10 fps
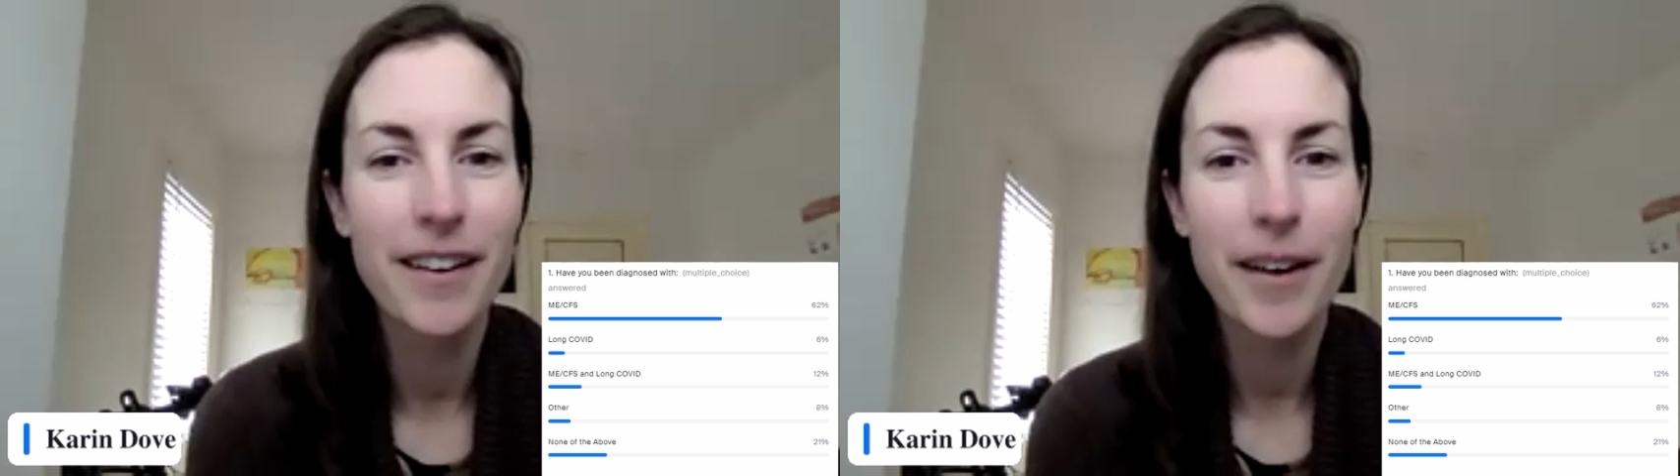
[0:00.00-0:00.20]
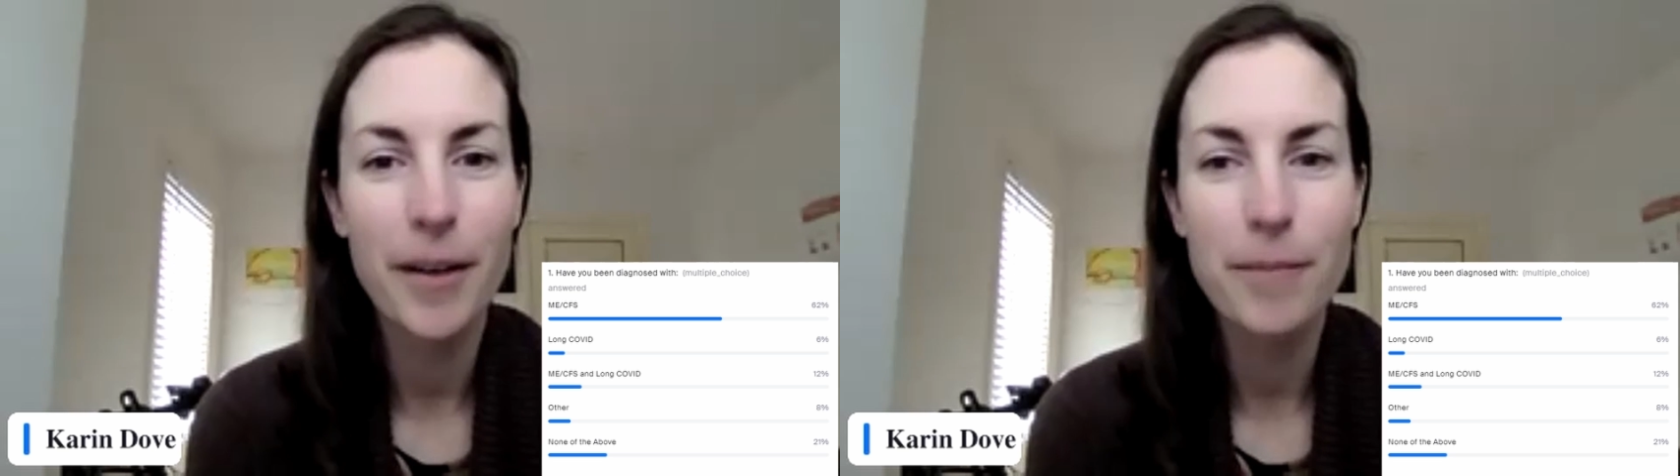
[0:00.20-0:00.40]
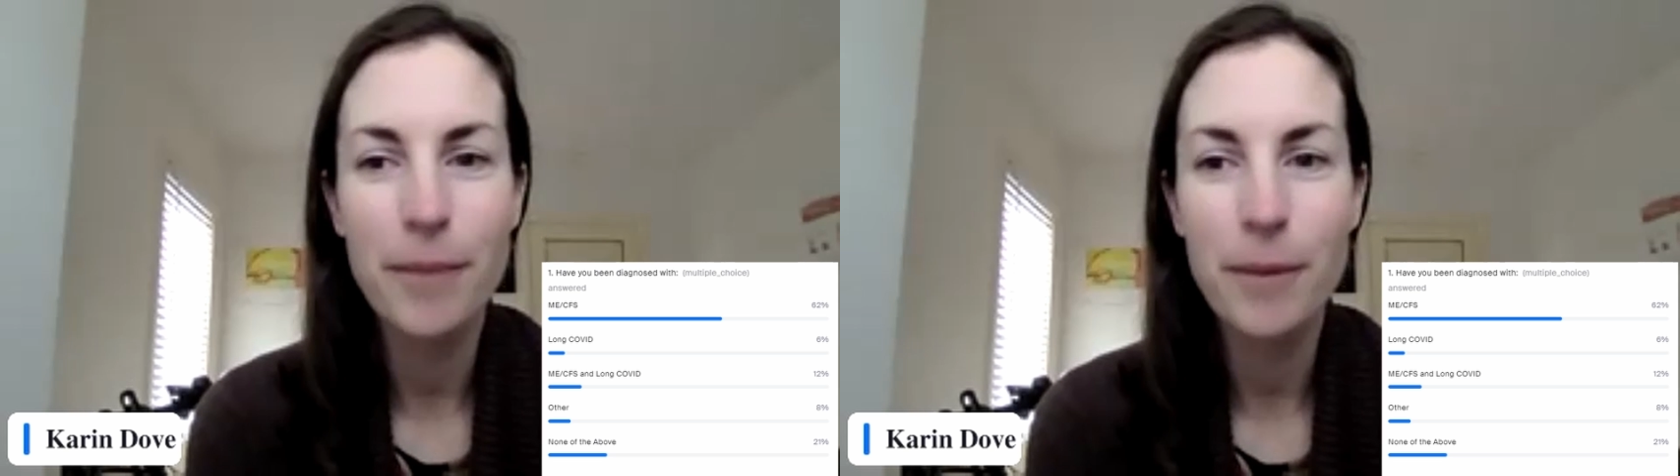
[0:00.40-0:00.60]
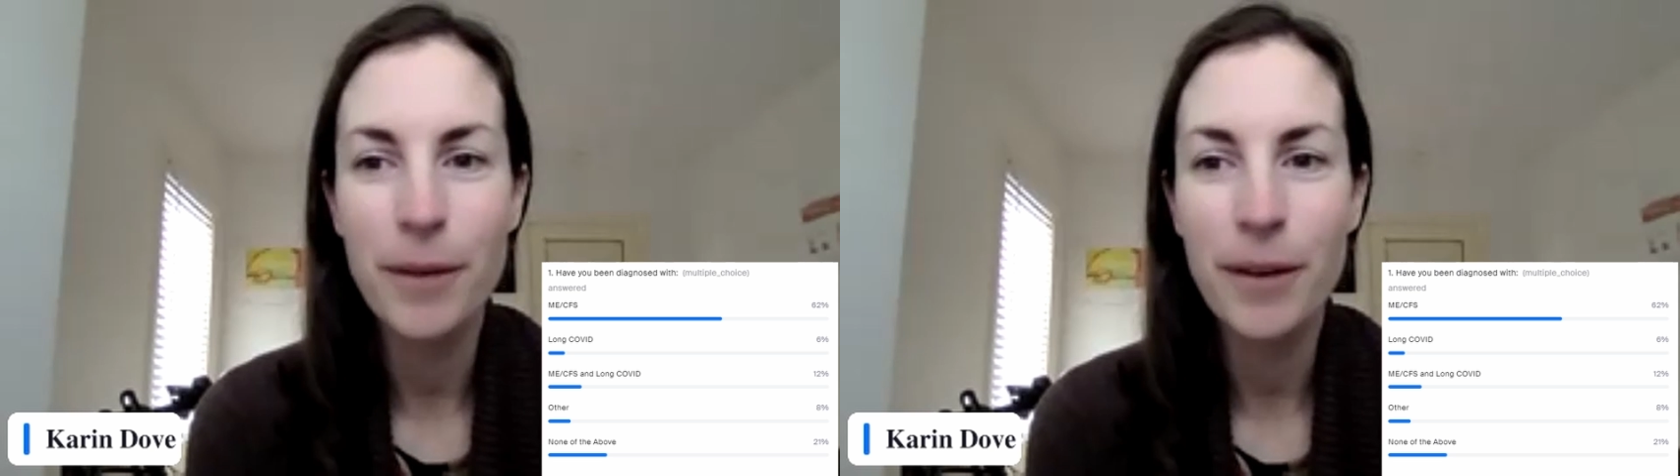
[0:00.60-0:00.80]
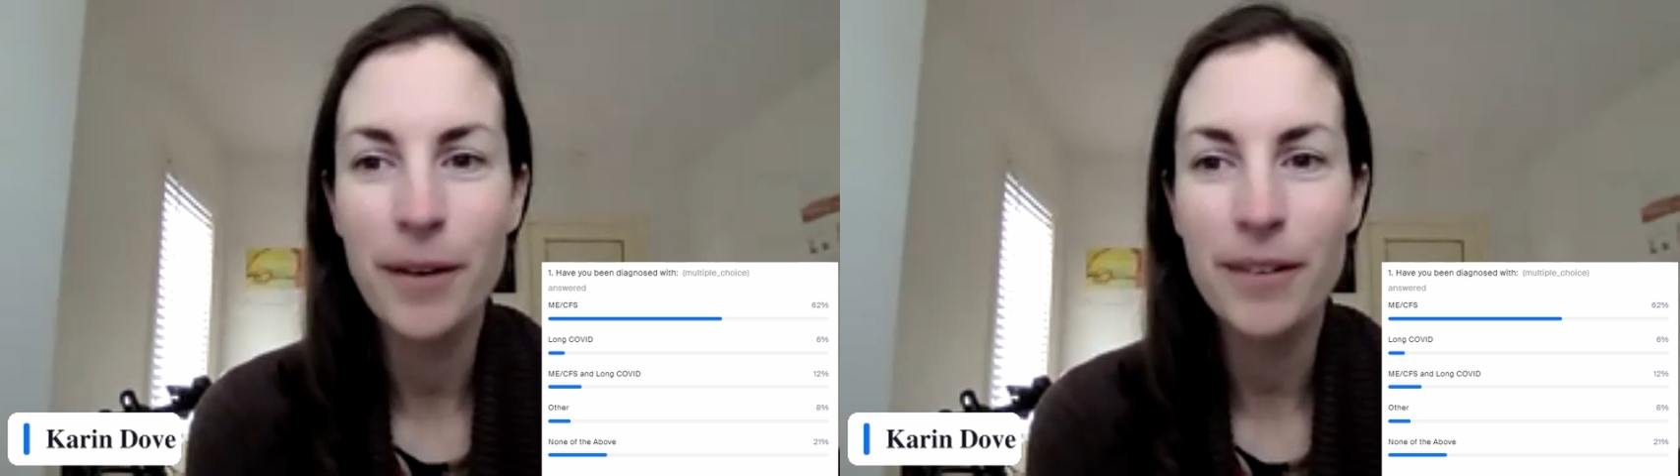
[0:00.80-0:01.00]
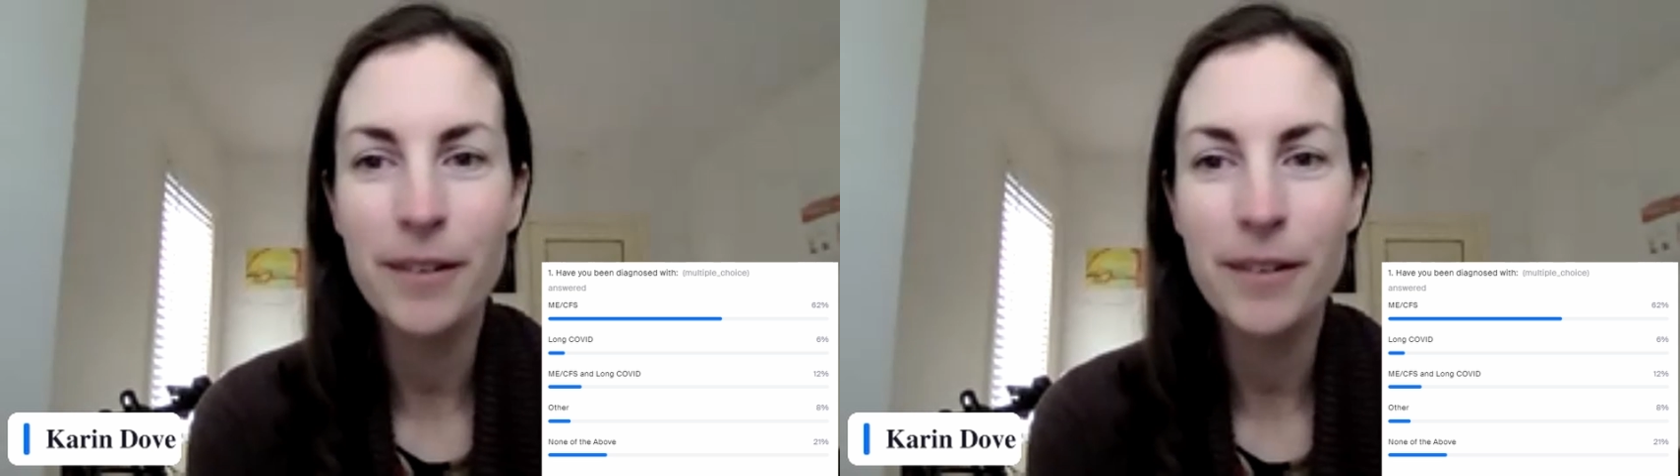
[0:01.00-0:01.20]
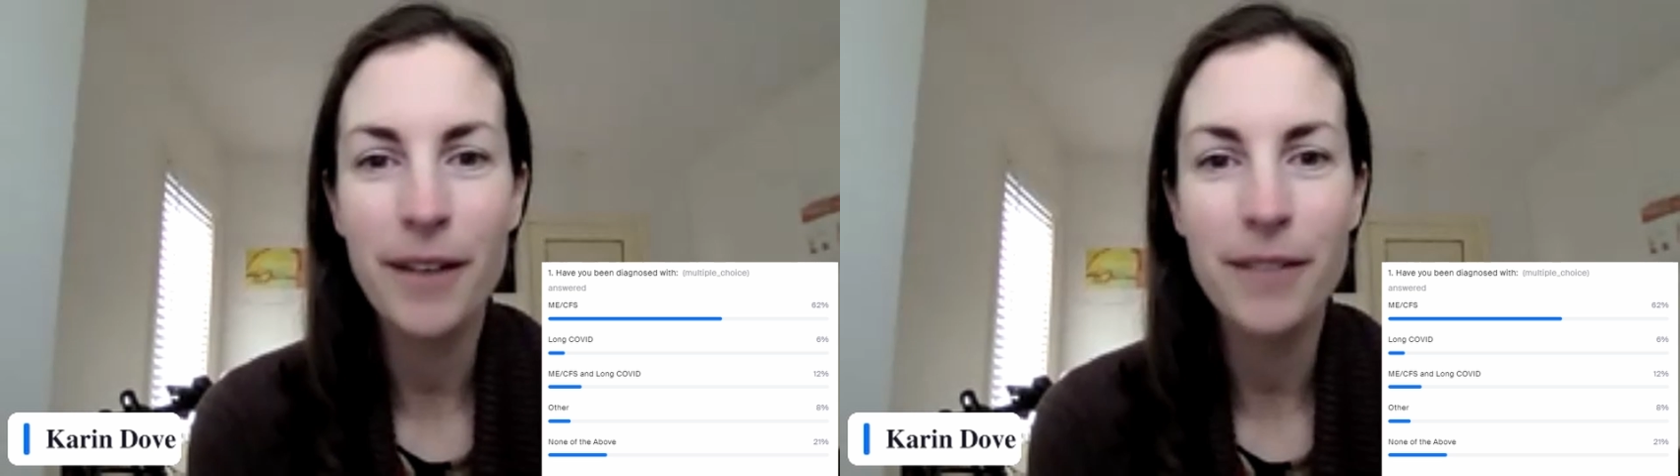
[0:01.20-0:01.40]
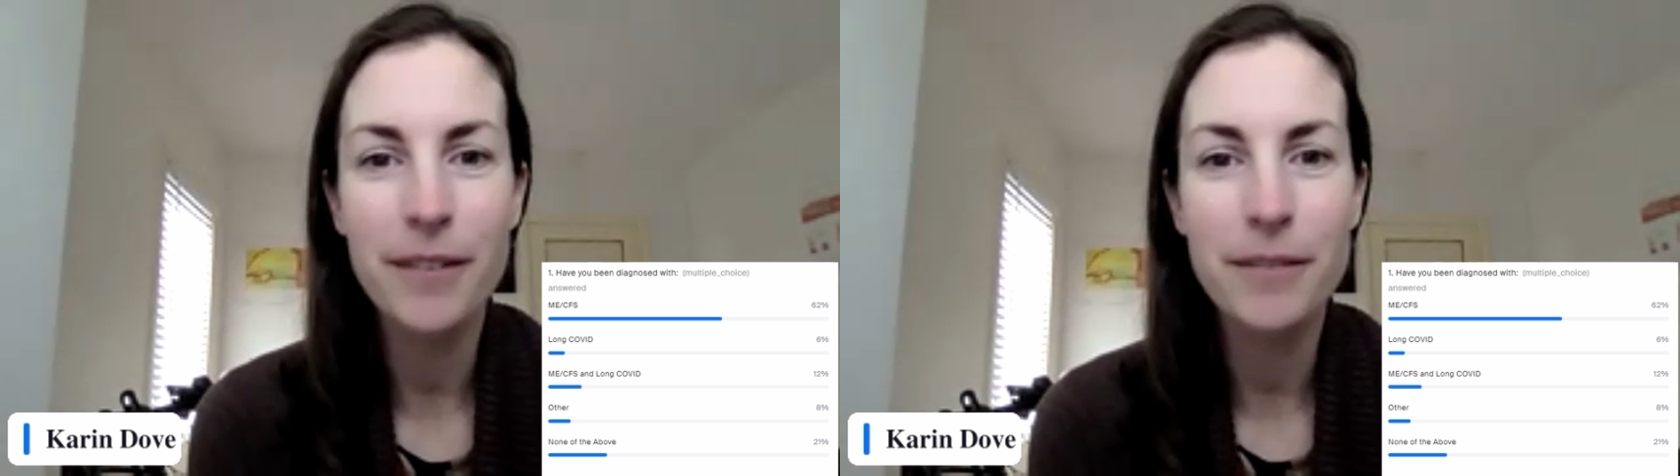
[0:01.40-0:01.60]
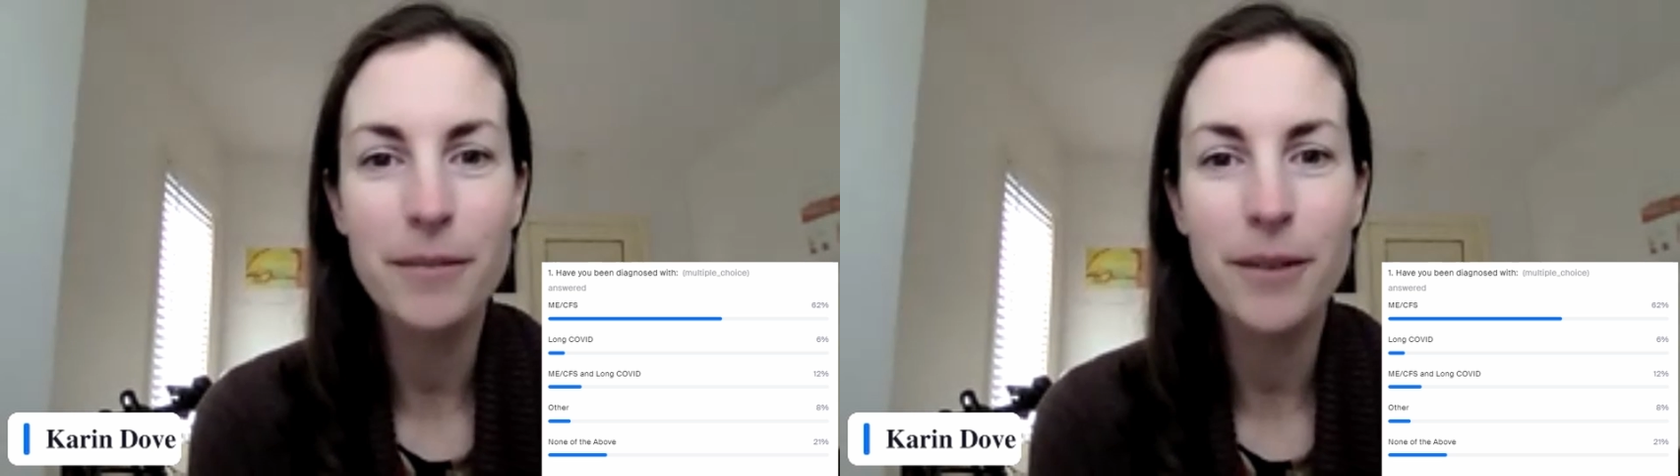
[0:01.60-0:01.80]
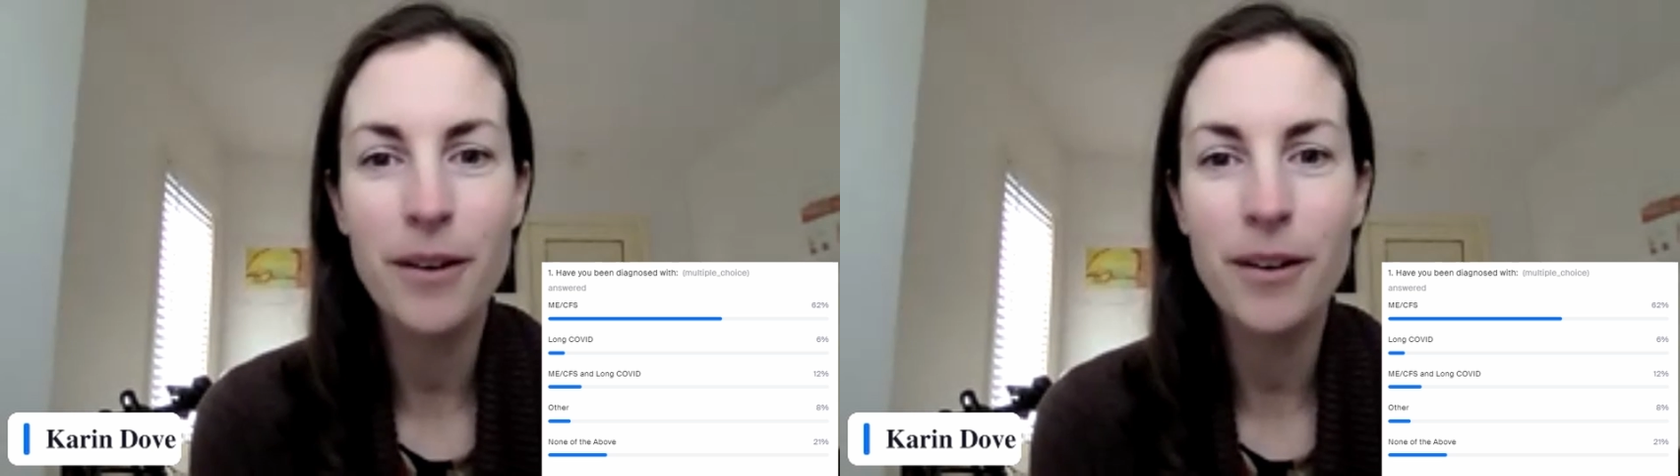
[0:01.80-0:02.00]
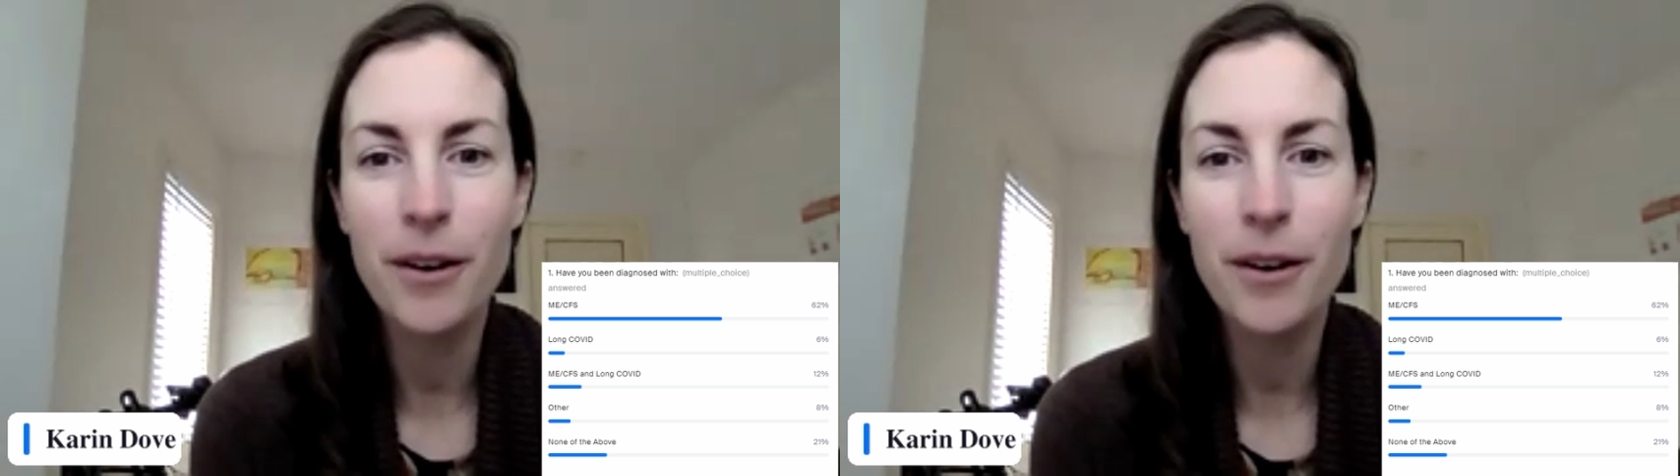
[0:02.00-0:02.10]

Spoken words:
but we also have some long